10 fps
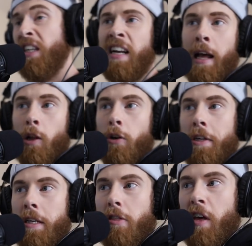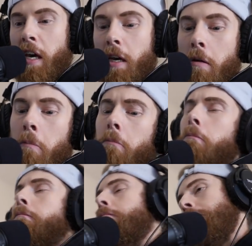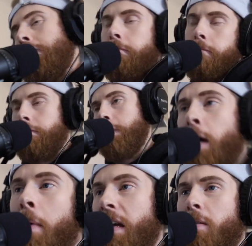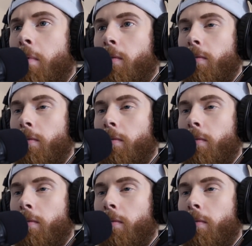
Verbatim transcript: Did I learn anything? Debatable.